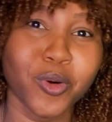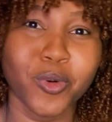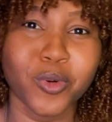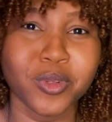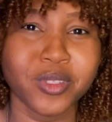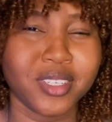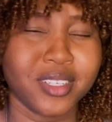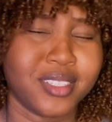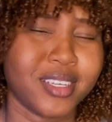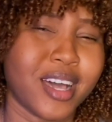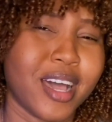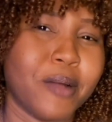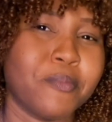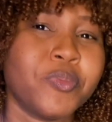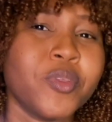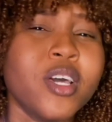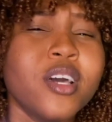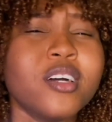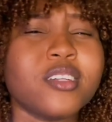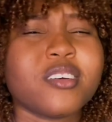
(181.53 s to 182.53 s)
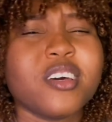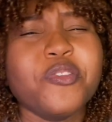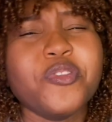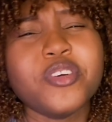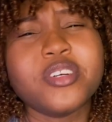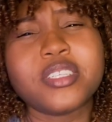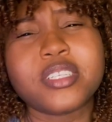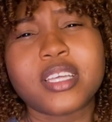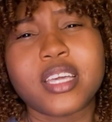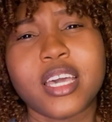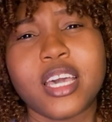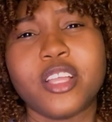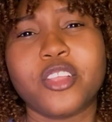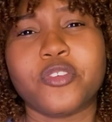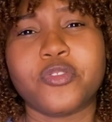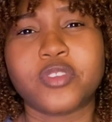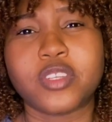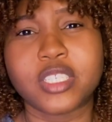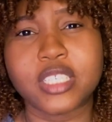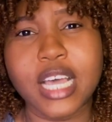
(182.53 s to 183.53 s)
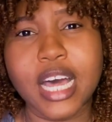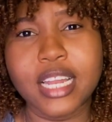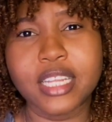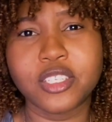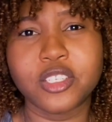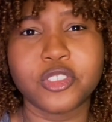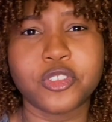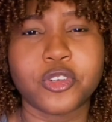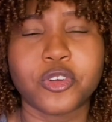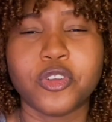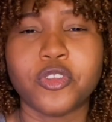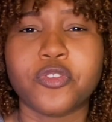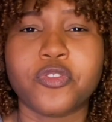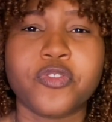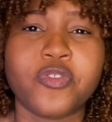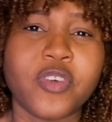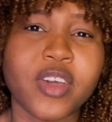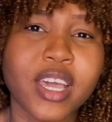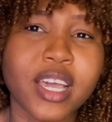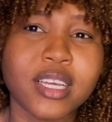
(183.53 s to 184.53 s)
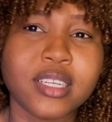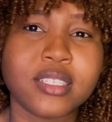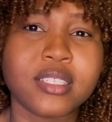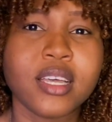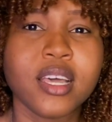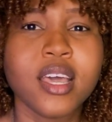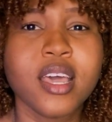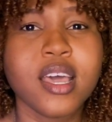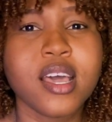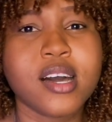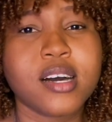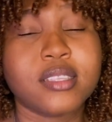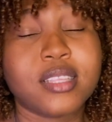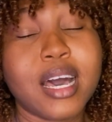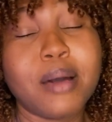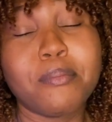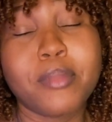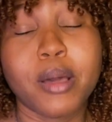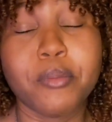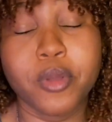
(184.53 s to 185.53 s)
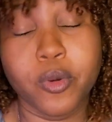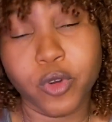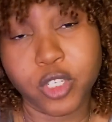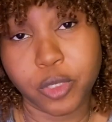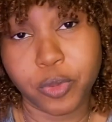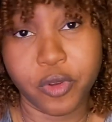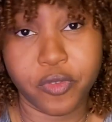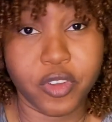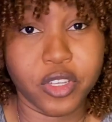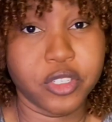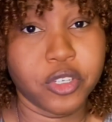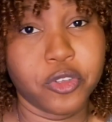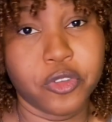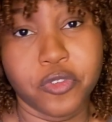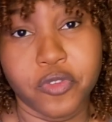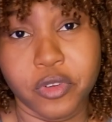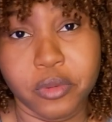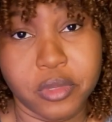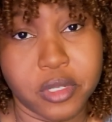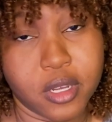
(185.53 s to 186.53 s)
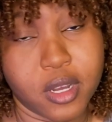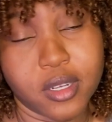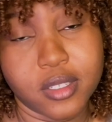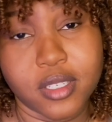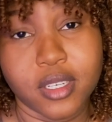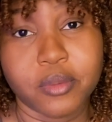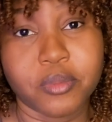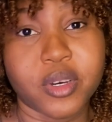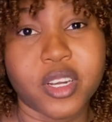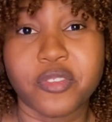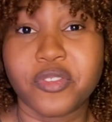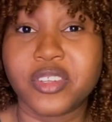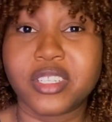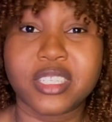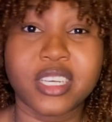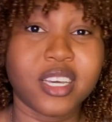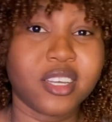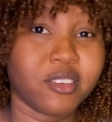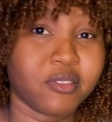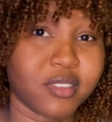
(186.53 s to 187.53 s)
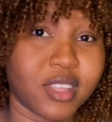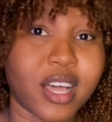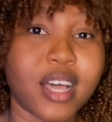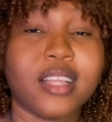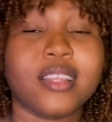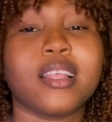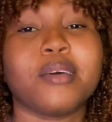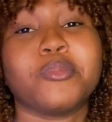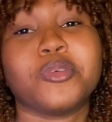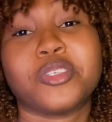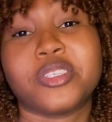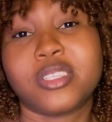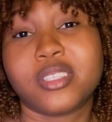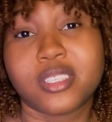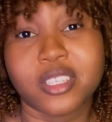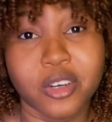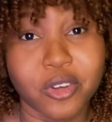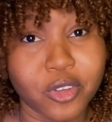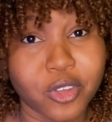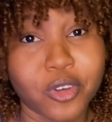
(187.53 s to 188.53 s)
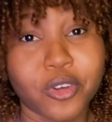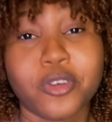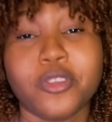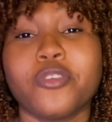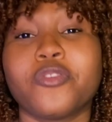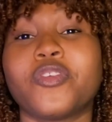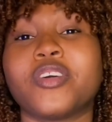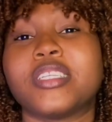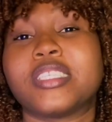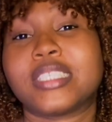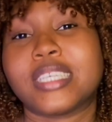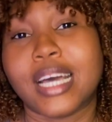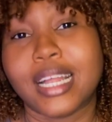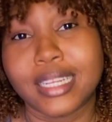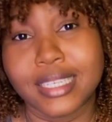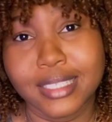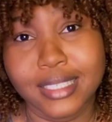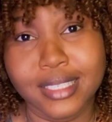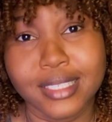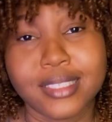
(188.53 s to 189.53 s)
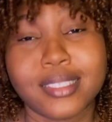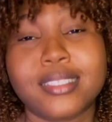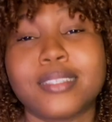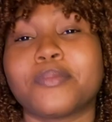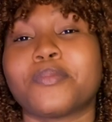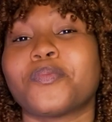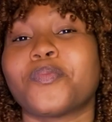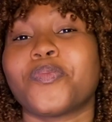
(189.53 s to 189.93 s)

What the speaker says: all the time. So if you're scared of the challenges you're going to face, that might be what's preventing you from starting. But if you're scared of that, let me just tell you, you're going to face challenges